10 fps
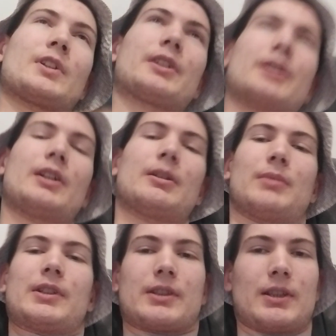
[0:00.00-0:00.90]
Yeah, and
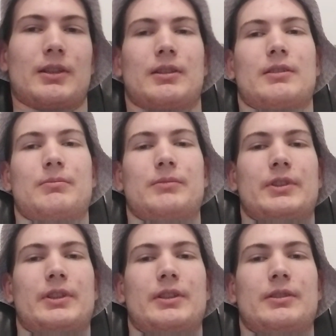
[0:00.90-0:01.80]
basically
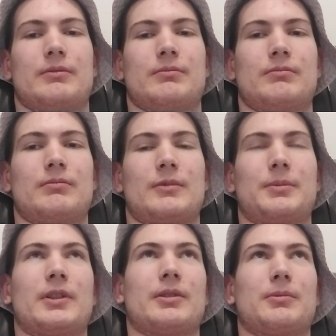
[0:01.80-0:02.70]
then, I
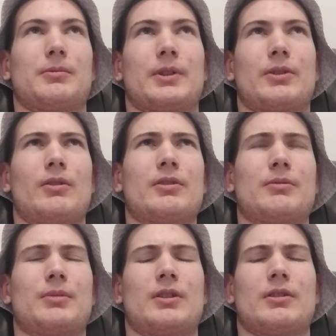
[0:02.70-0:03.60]
mean, we talked
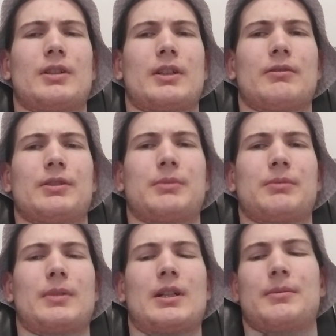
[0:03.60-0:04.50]
about like with my
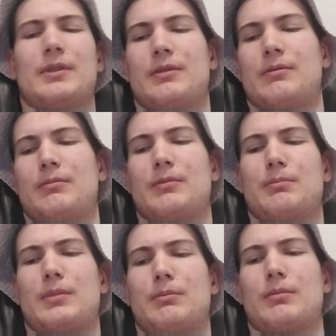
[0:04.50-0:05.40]
mom
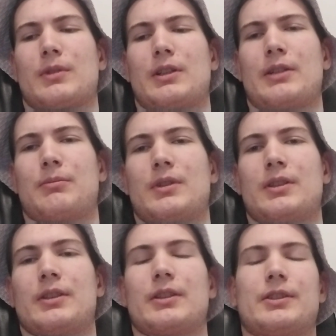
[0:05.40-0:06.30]
and grandma
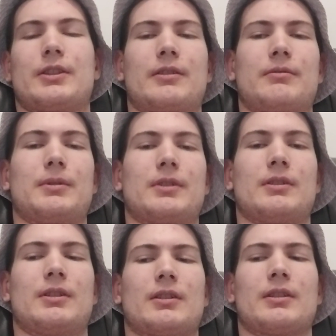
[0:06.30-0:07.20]
and stuff, and
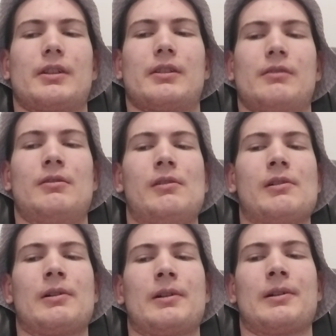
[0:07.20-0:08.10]
like, yeah,
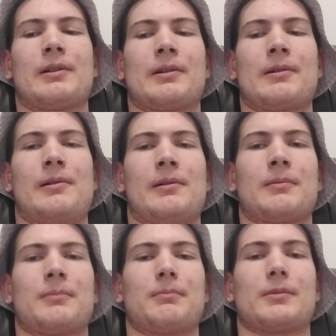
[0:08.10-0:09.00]

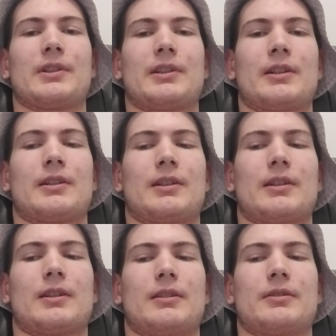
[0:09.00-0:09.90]
but then
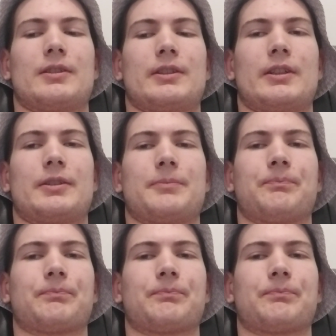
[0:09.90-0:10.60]
like after that,